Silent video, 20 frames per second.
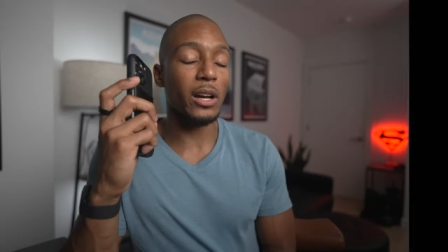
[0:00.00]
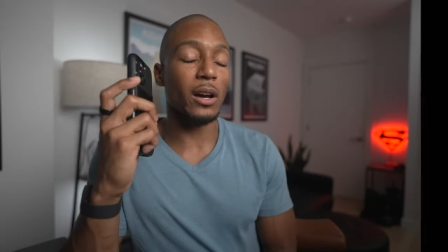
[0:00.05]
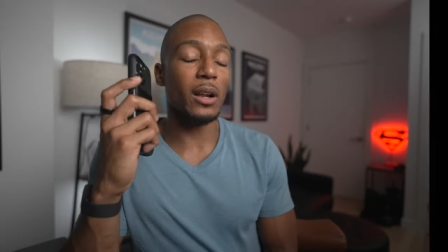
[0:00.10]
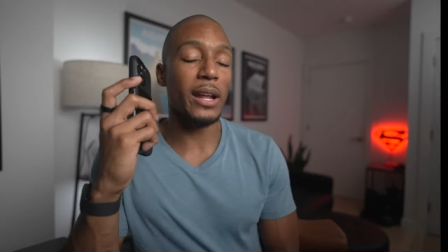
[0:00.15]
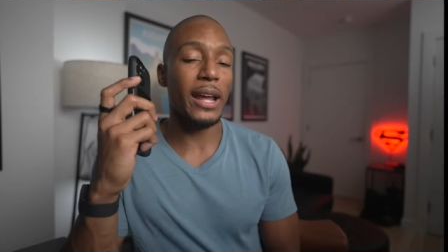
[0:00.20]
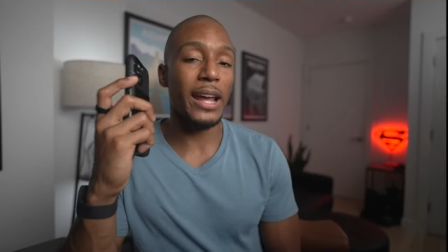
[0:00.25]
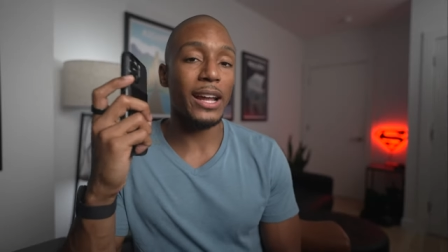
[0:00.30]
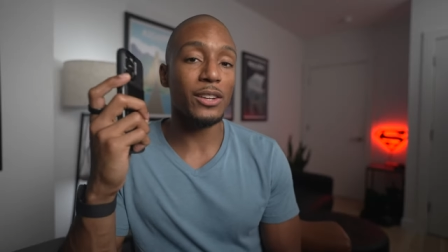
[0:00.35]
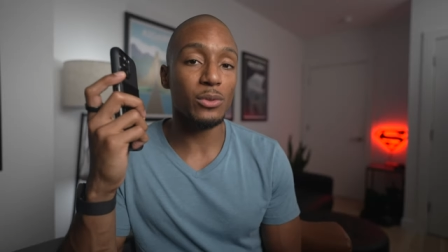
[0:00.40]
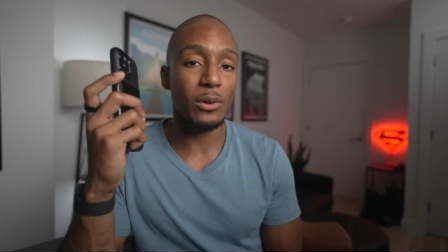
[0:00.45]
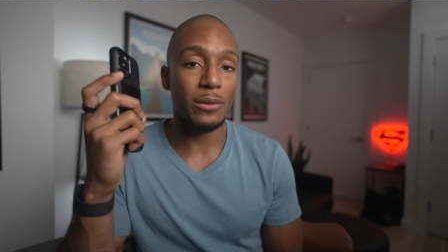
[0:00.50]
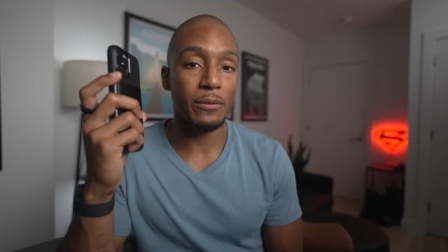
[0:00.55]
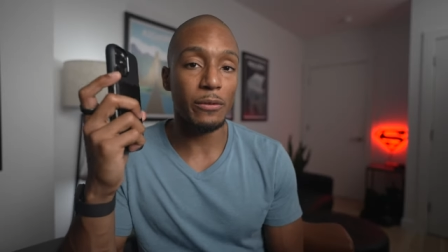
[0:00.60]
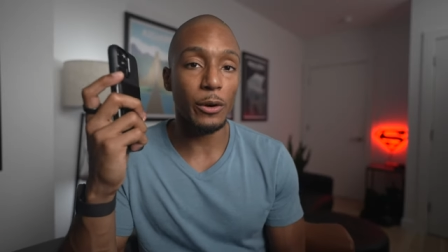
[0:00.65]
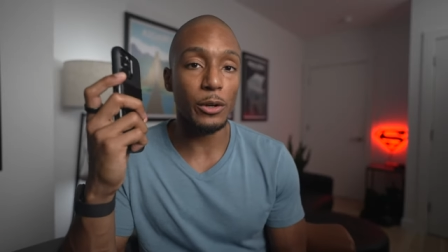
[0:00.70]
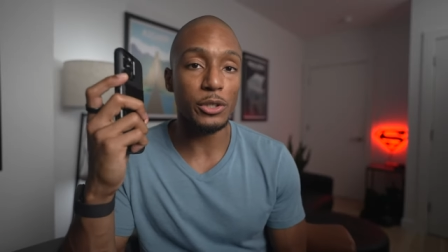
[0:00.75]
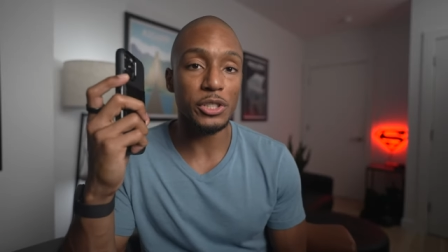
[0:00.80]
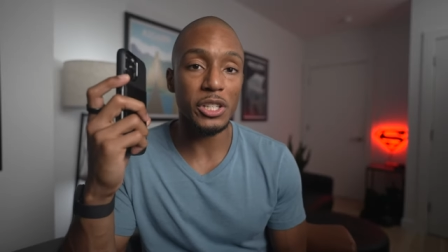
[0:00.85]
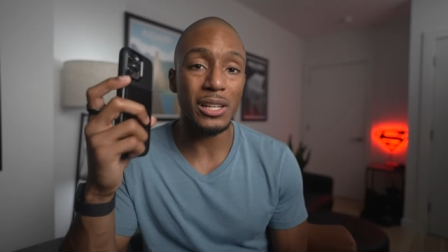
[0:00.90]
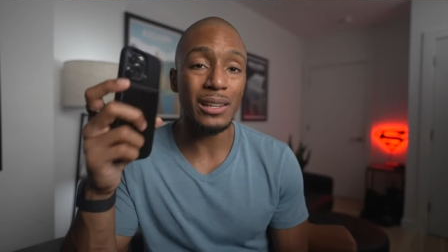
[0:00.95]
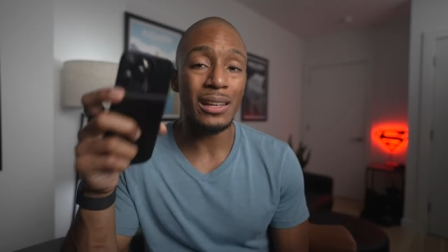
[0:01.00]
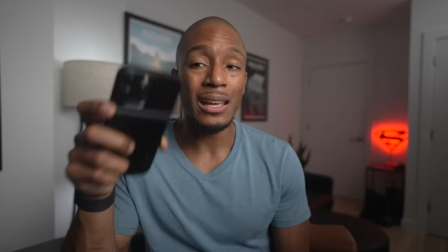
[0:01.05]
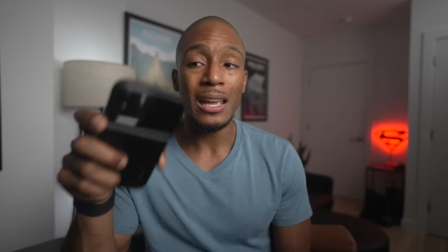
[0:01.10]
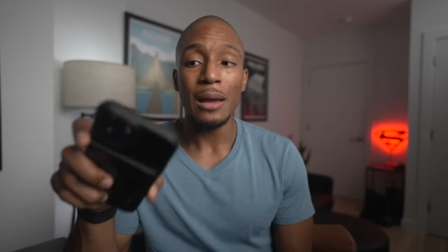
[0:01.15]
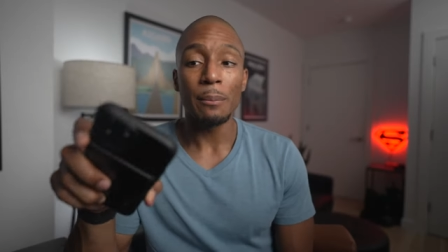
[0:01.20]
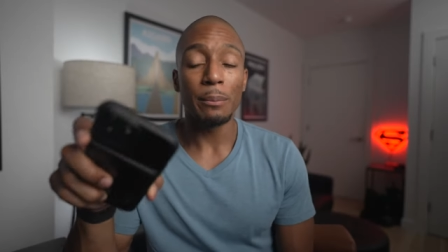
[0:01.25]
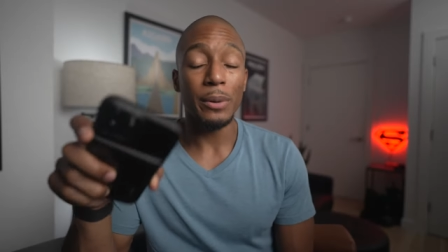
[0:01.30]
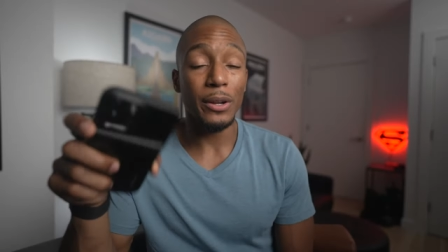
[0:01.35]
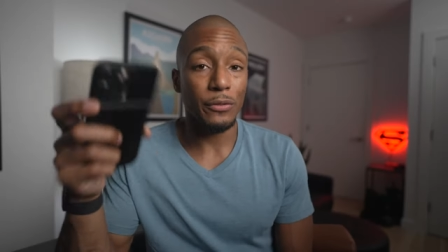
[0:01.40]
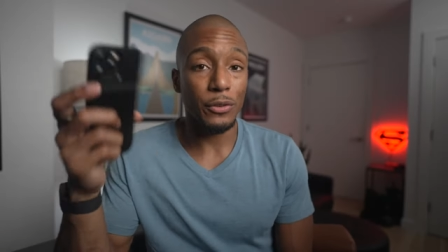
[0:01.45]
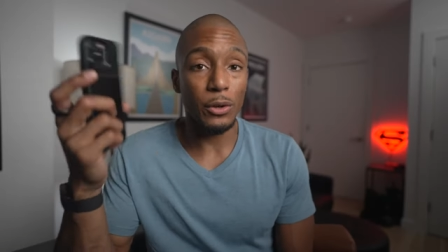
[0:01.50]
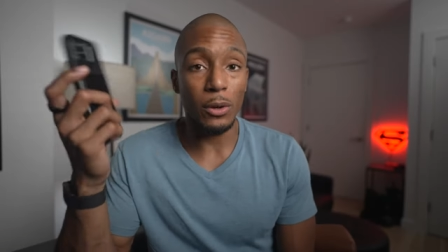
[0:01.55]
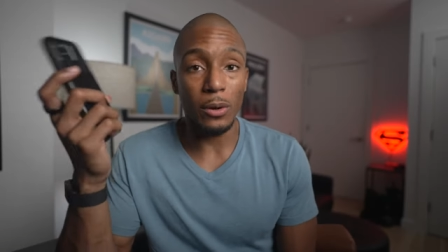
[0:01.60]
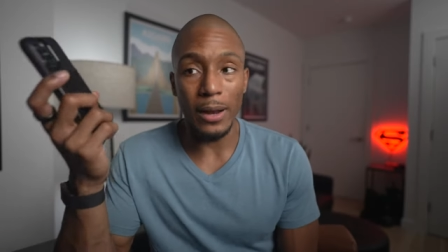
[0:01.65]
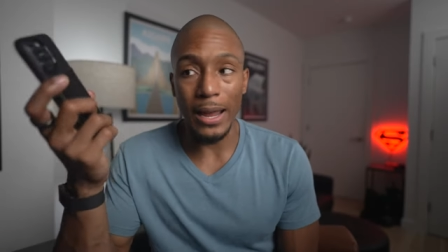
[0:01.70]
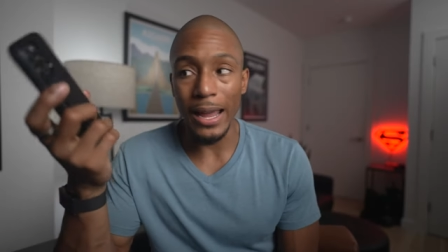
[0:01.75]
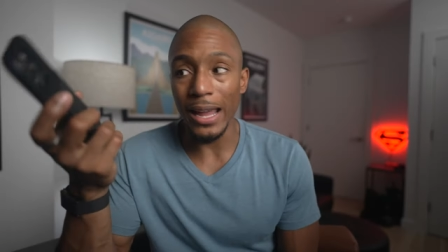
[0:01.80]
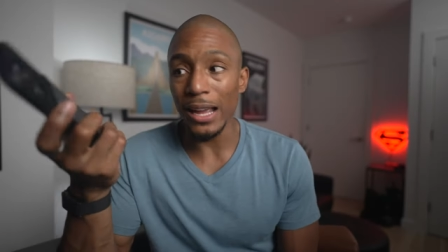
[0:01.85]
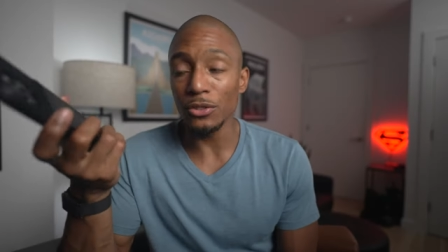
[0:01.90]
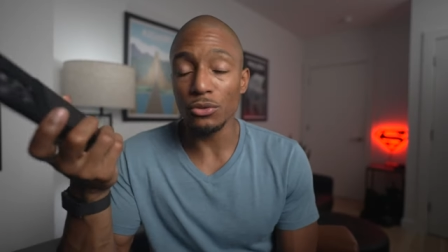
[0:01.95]
on an Android version, but if you're
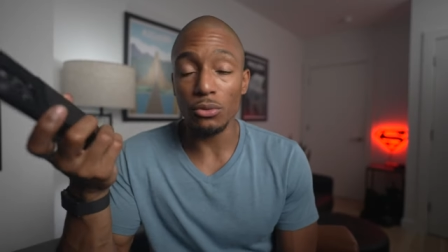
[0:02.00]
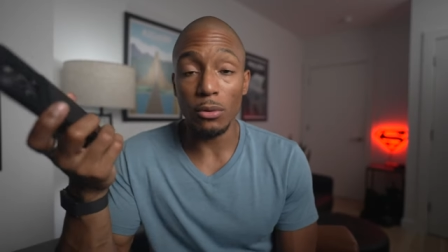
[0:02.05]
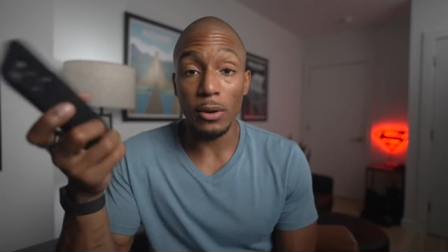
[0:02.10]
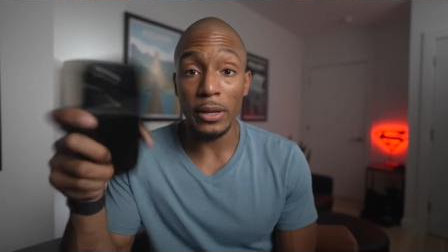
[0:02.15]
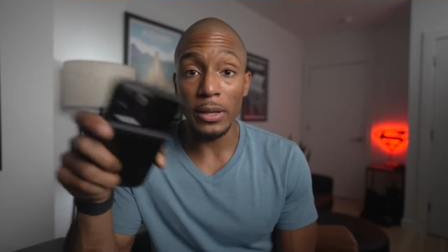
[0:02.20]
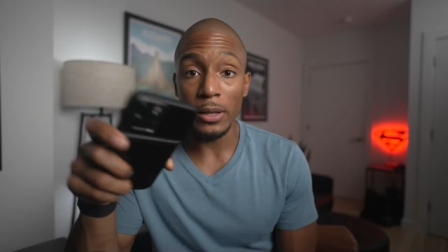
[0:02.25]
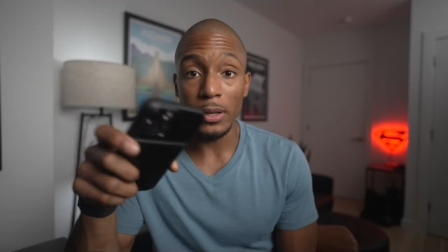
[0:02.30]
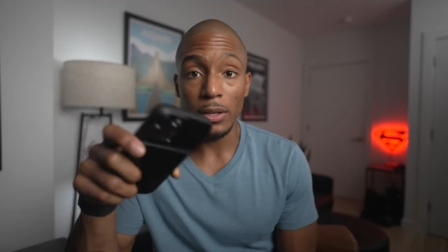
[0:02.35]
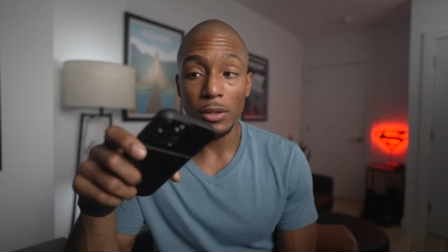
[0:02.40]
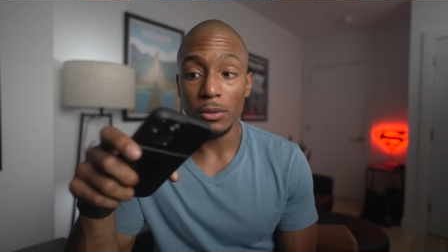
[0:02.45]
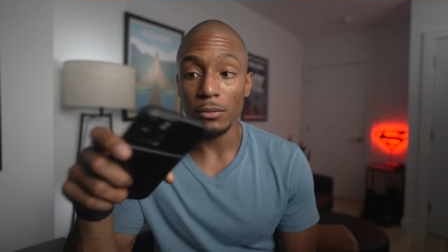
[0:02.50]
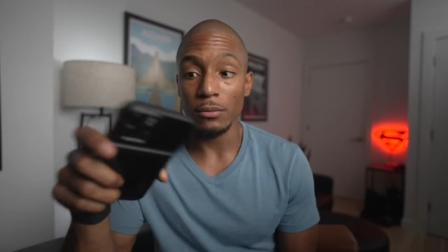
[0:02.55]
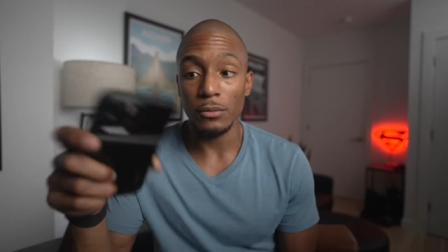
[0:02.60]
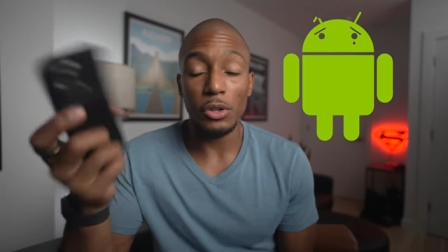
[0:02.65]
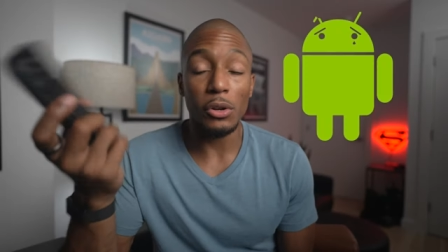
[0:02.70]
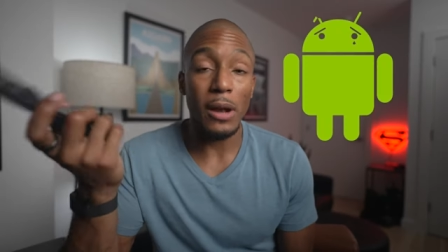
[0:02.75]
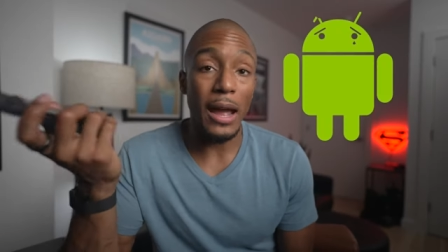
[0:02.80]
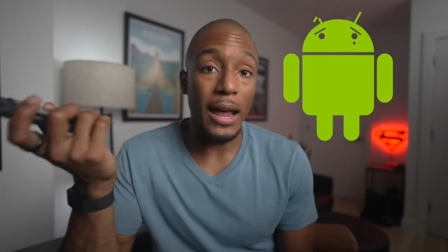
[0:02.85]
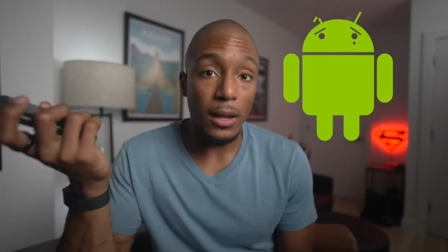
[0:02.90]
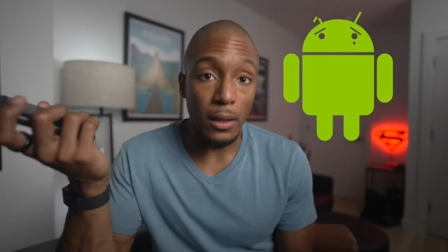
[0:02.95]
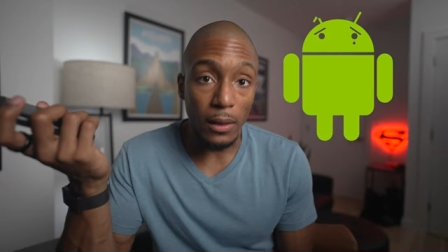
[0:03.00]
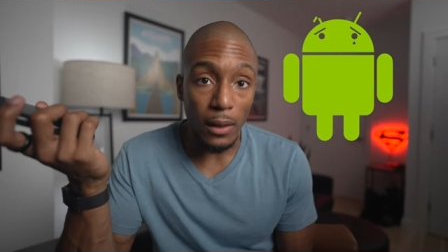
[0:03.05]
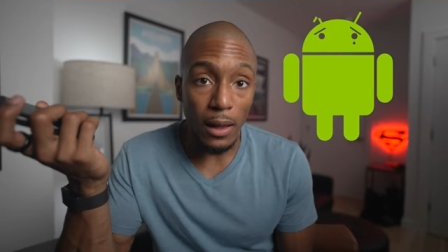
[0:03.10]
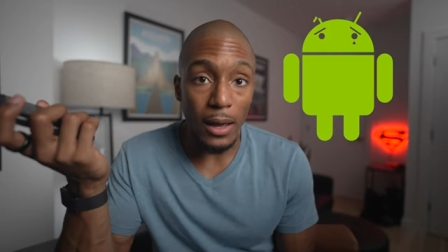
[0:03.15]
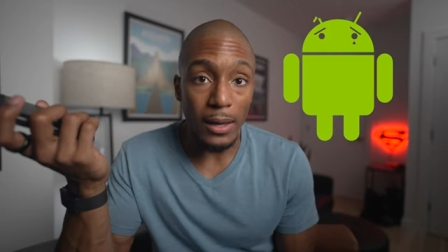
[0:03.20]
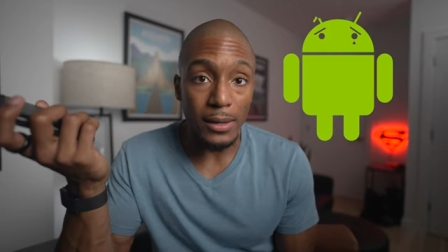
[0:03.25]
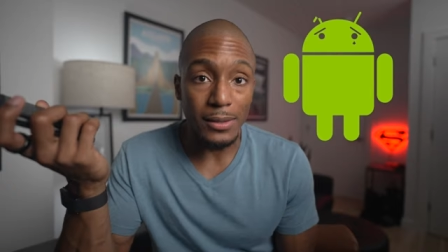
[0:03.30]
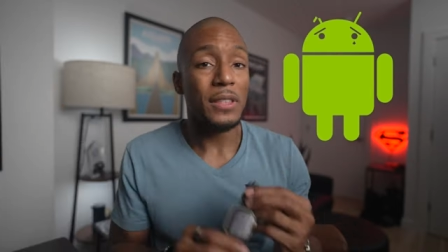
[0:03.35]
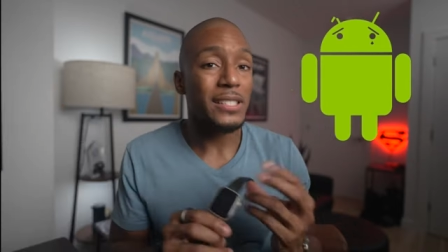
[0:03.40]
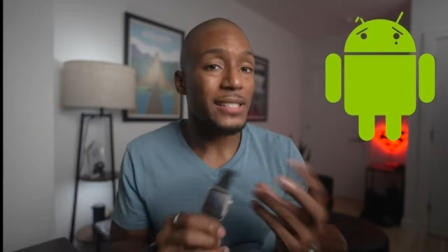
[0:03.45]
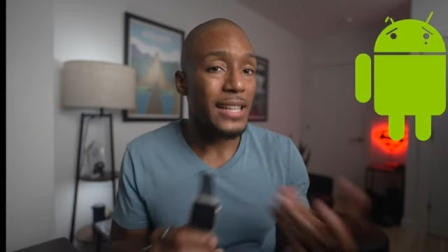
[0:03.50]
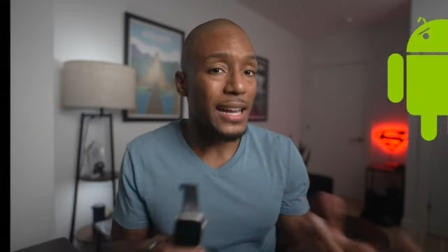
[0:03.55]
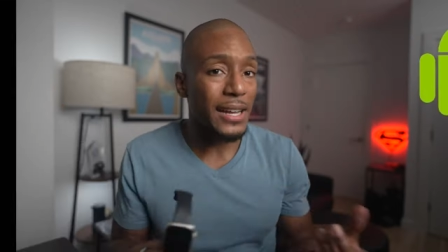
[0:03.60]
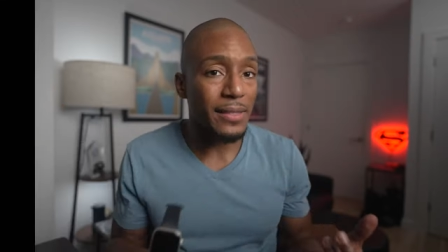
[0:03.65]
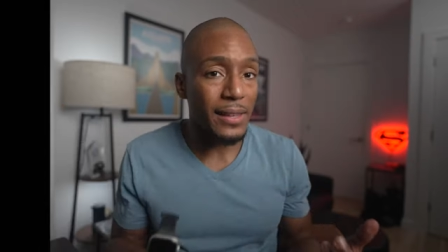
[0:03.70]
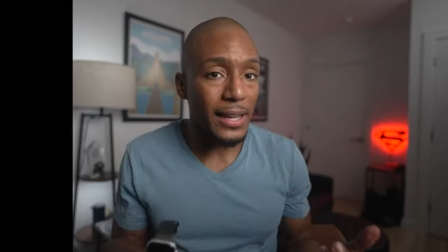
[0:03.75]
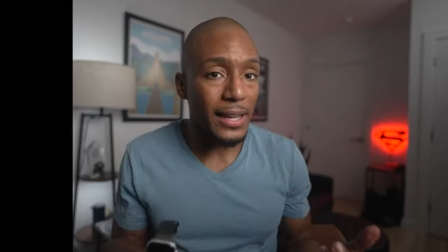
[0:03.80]
Android, you're out of luck. The second